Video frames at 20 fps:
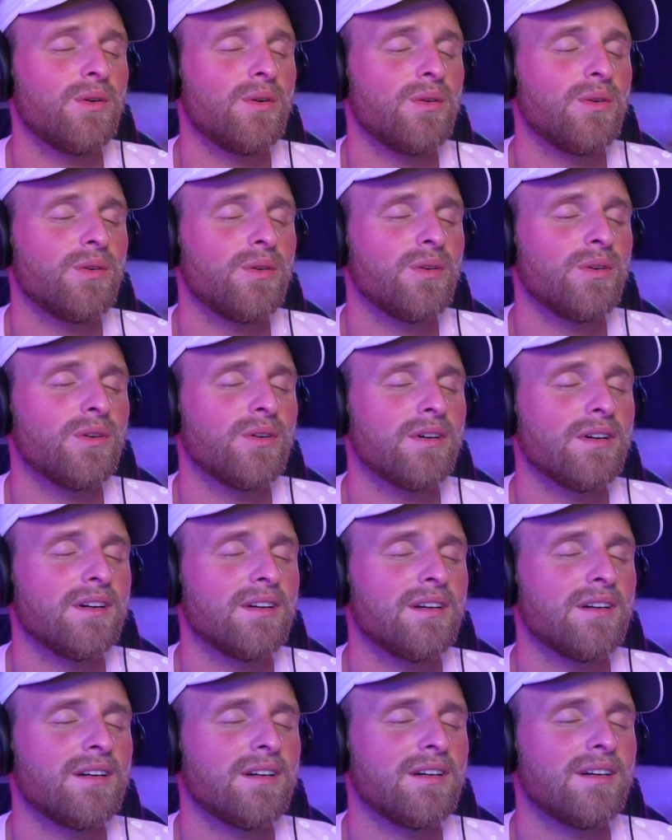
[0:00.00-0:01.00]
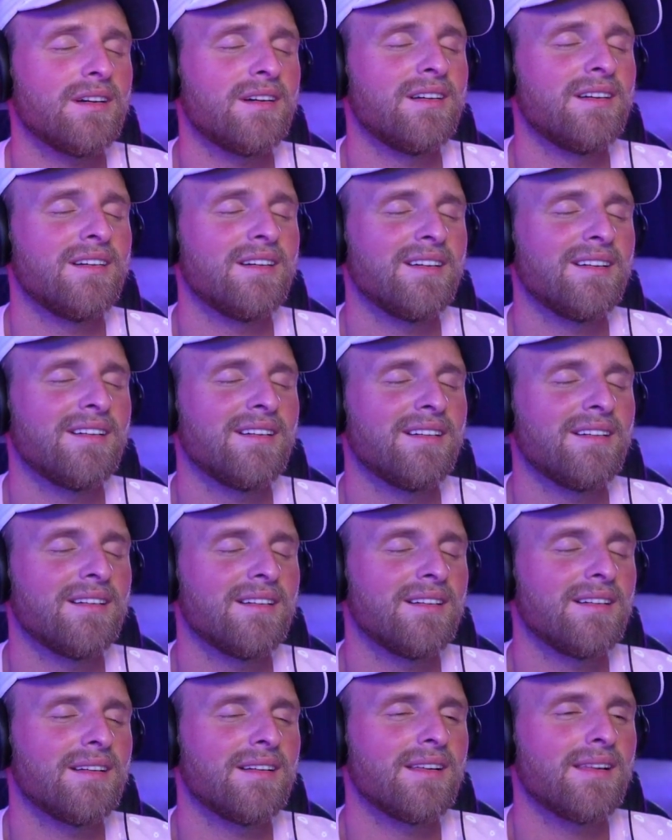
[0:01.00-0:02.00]

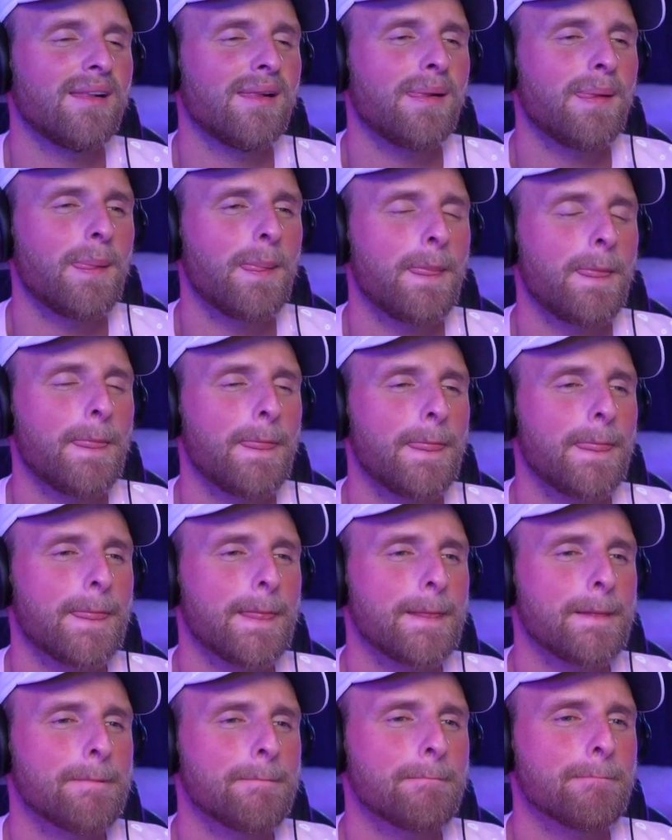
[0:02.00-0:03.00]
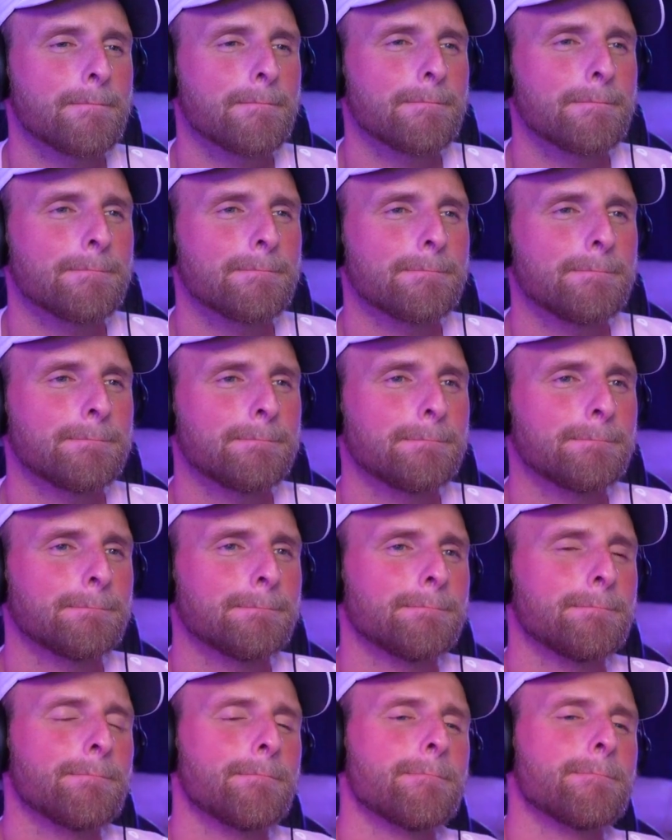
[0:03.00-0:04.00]

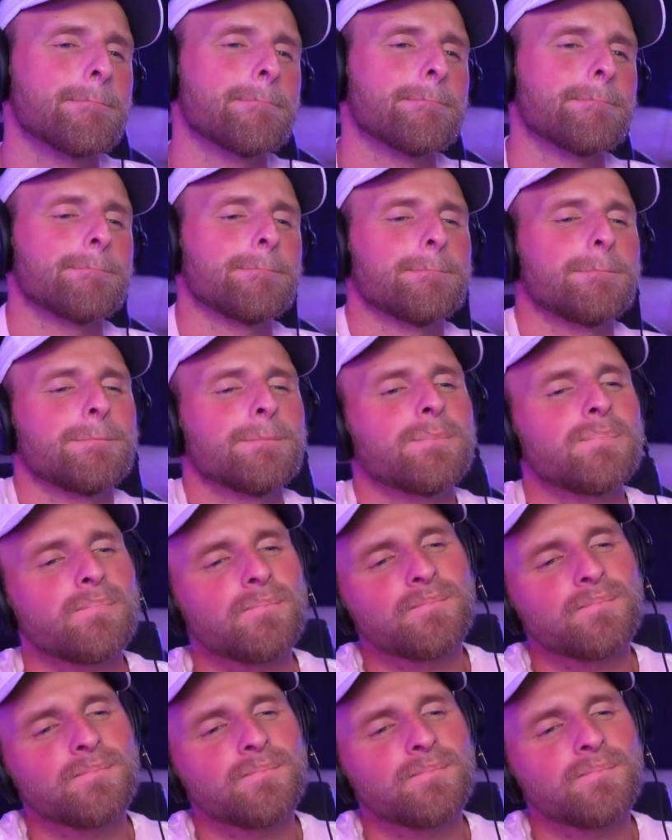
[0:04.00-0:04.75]
(no one is talking)